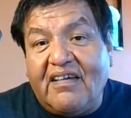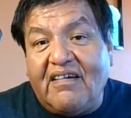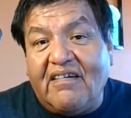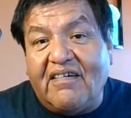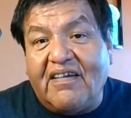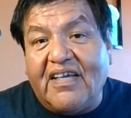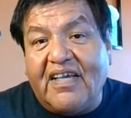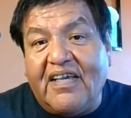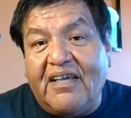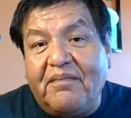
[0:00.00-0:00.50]

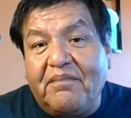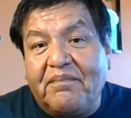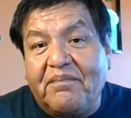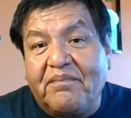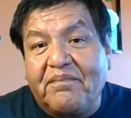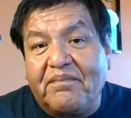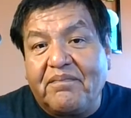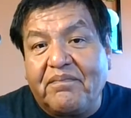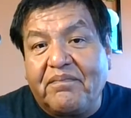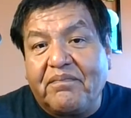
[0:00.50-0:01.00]
Okay?
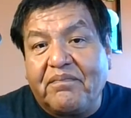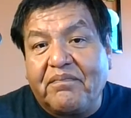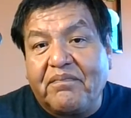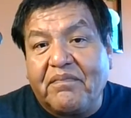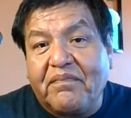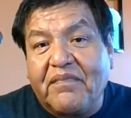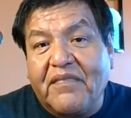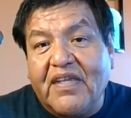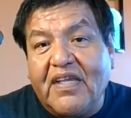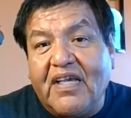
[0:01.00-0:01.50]

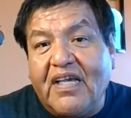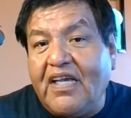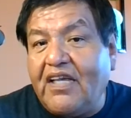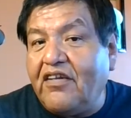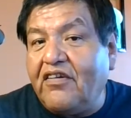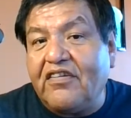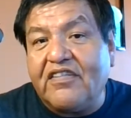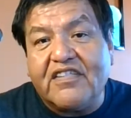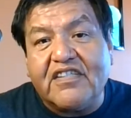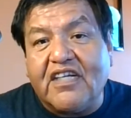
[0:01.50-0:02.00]
And
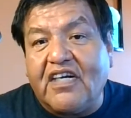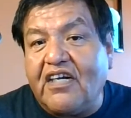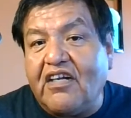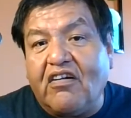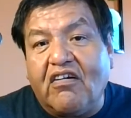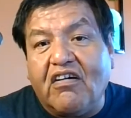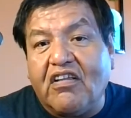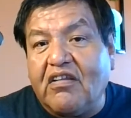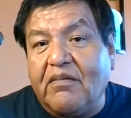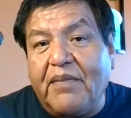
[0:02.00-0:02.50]
you start it
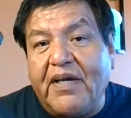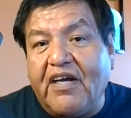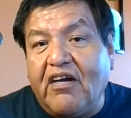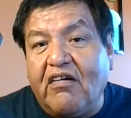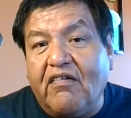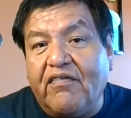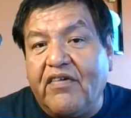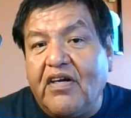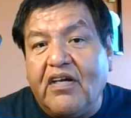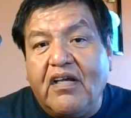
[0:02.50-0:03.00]
all the way back
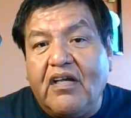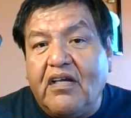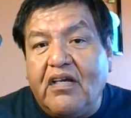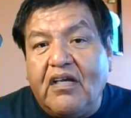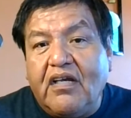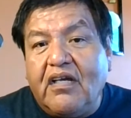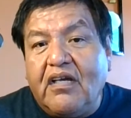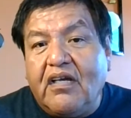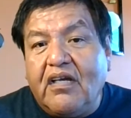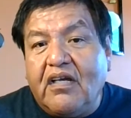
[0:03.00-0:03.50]
over.
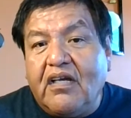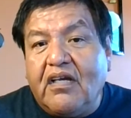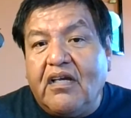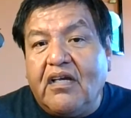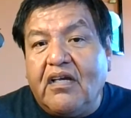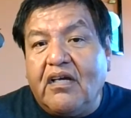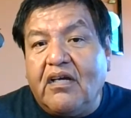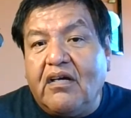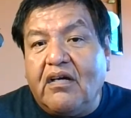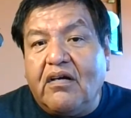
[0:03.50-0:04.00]

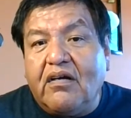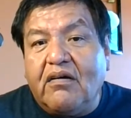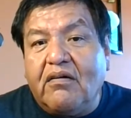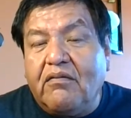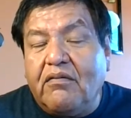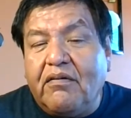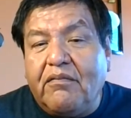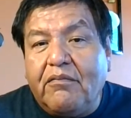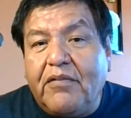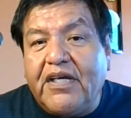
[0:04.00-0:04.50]

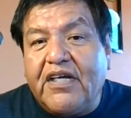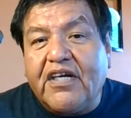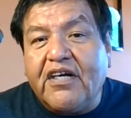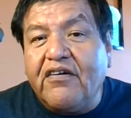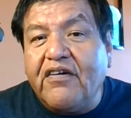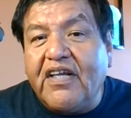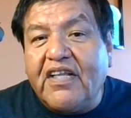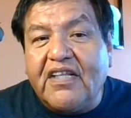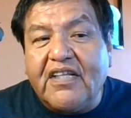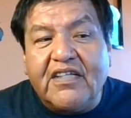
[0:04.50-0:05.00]
We
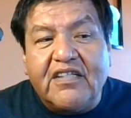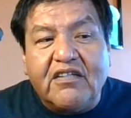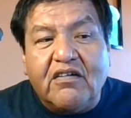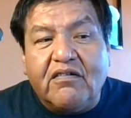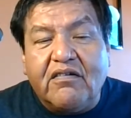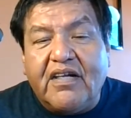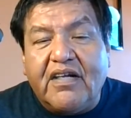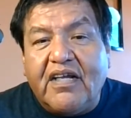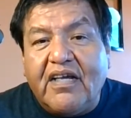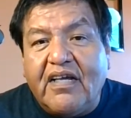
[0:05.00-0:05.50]
currently
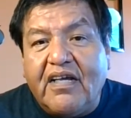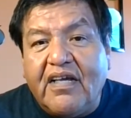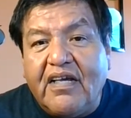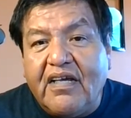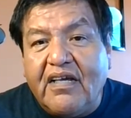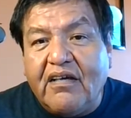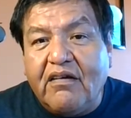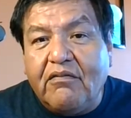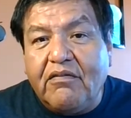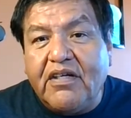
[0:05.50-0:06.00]
don't.
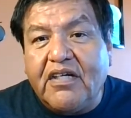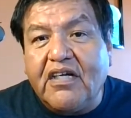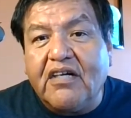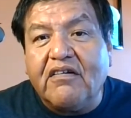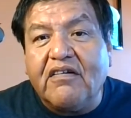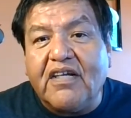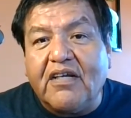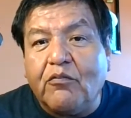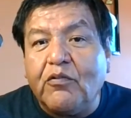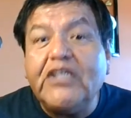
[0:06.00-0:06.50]

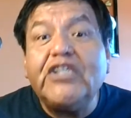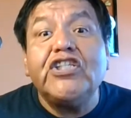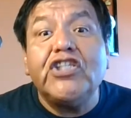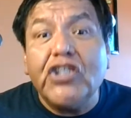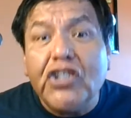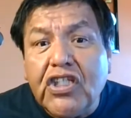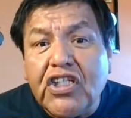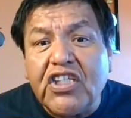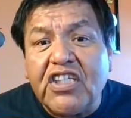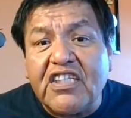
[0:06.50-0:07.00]
We
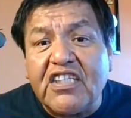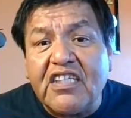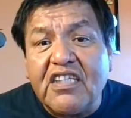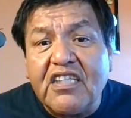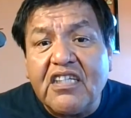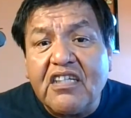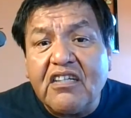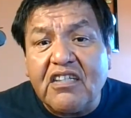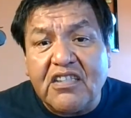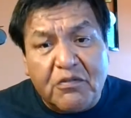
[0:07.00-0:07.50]
should,
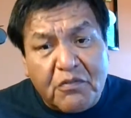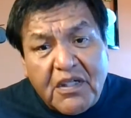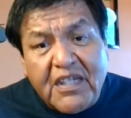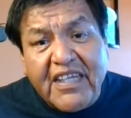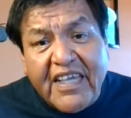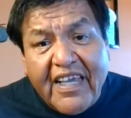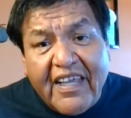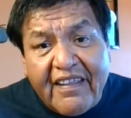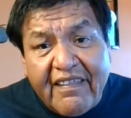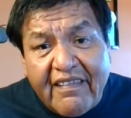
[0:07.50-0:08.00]
because we're
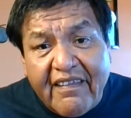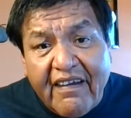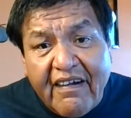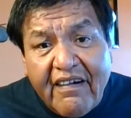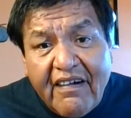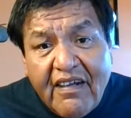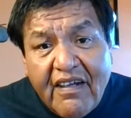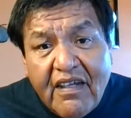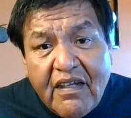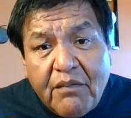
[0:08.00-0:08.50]
getting
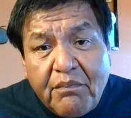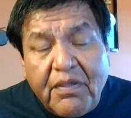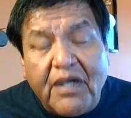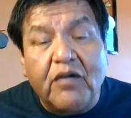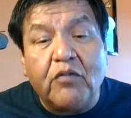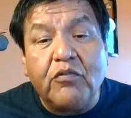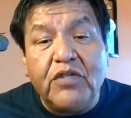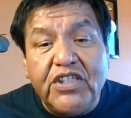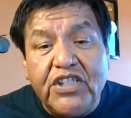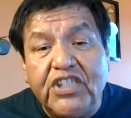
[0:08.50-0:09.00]
there,
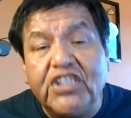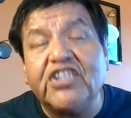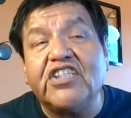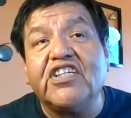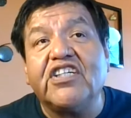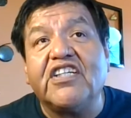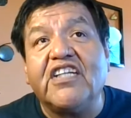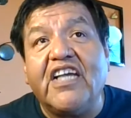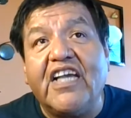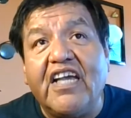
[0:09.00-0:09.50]
but we
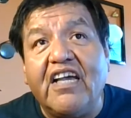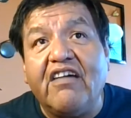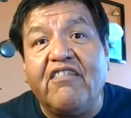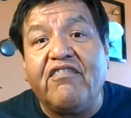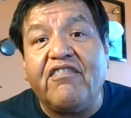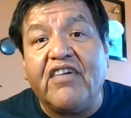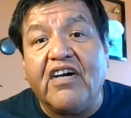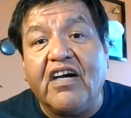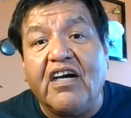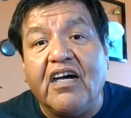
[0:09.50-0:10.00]
should
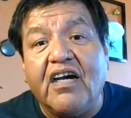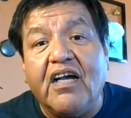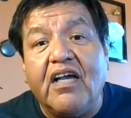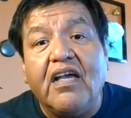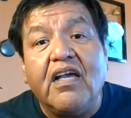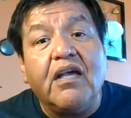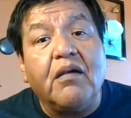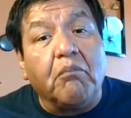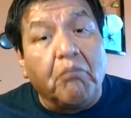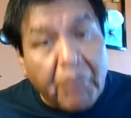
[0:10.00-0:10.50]
have a
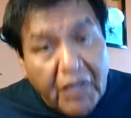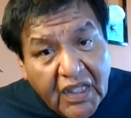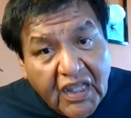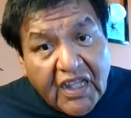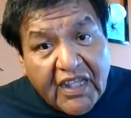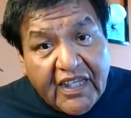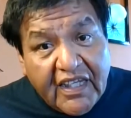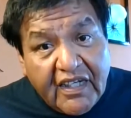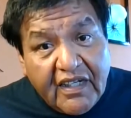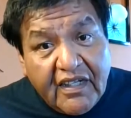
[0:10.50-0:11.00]

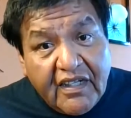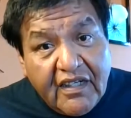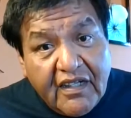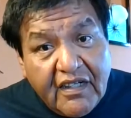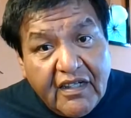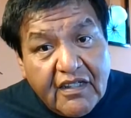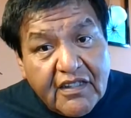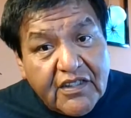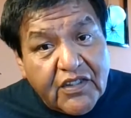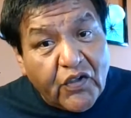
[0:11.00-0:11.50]
billion.
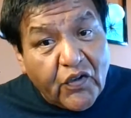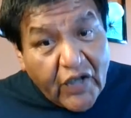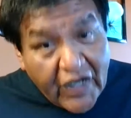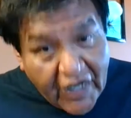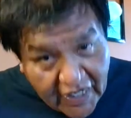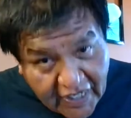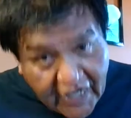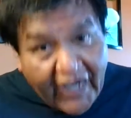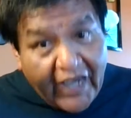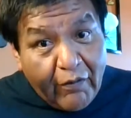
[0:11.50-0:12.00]
So
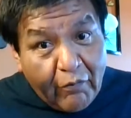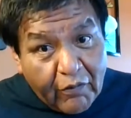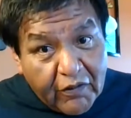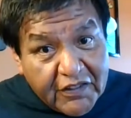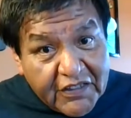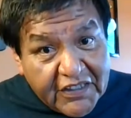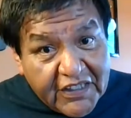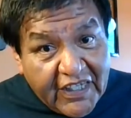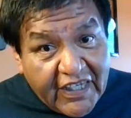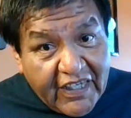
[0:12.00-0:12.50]
I
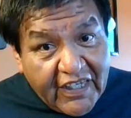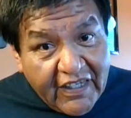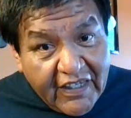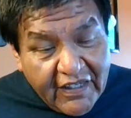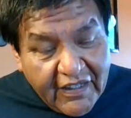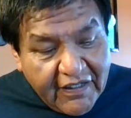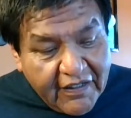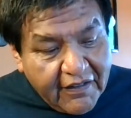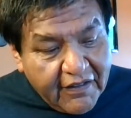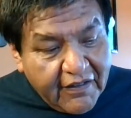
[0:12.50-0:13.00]
would say,
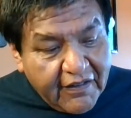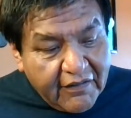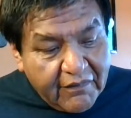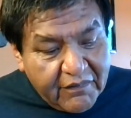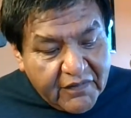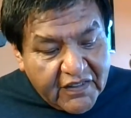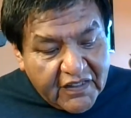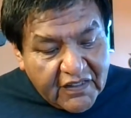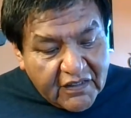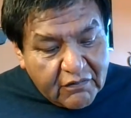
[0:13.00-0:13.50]

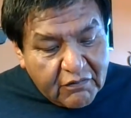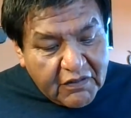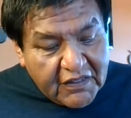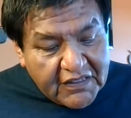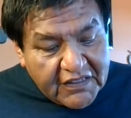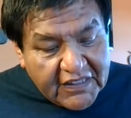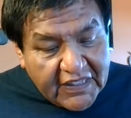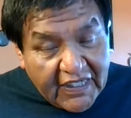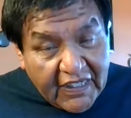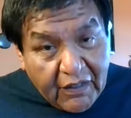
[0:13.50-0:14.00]
since we're
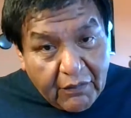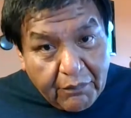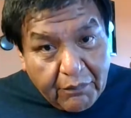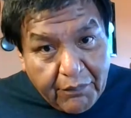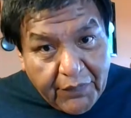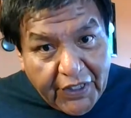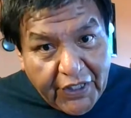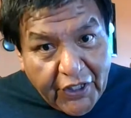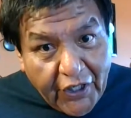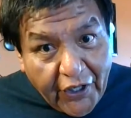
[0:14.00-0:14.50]
saying
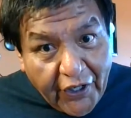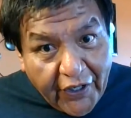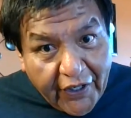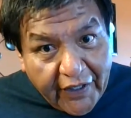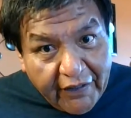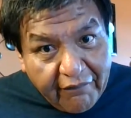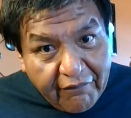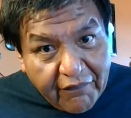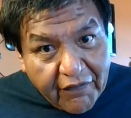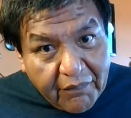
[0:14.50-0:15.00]

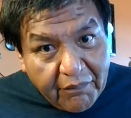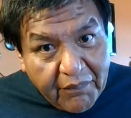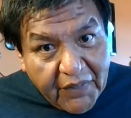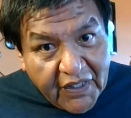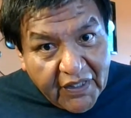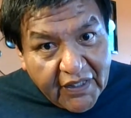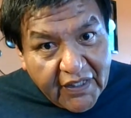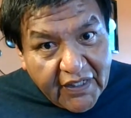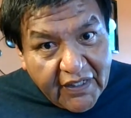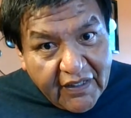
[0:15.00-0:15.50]
million for
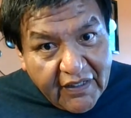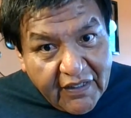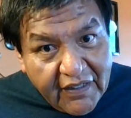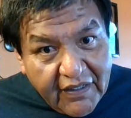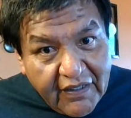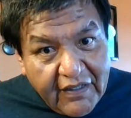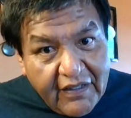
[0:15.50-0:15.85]
million,